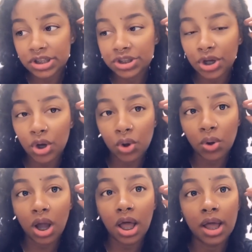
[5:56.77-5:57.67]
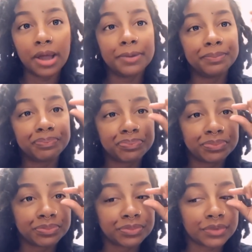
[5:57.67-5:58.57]
So, um,
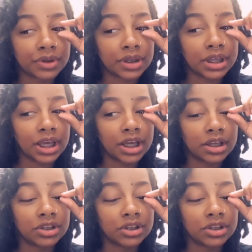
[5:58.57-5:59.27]
yeah,